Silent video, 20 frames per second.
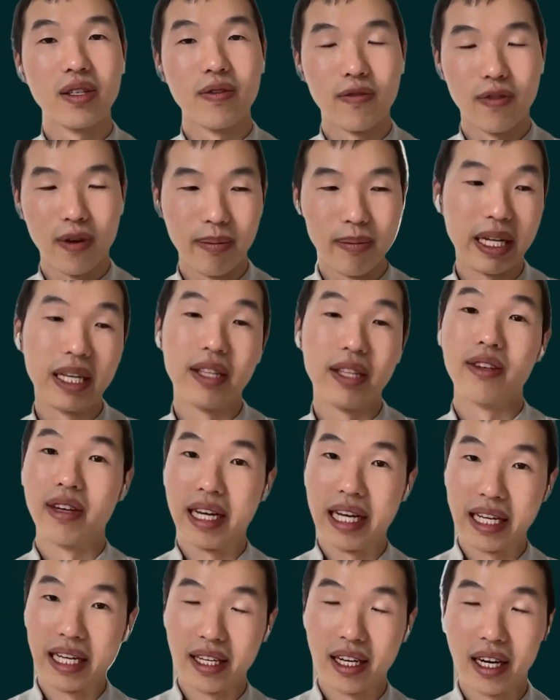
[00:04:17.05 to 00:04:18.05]
from either
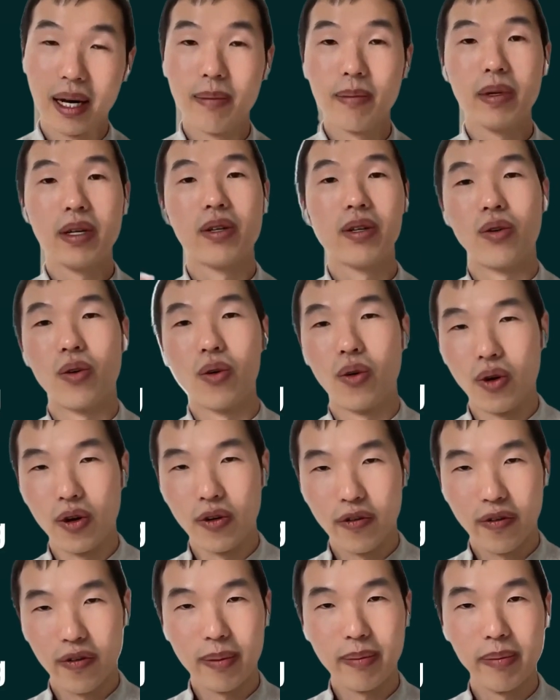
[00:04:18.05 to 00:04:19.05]
income or
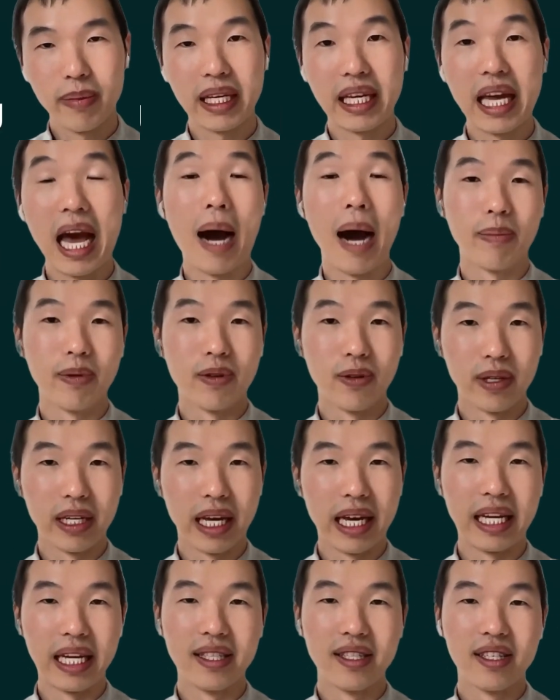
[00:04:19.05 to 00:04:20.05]
from capital
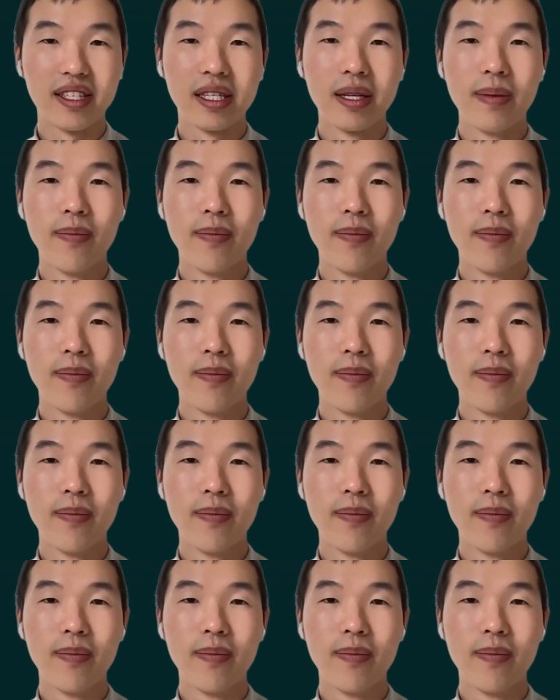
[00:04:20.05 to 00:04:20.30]
gains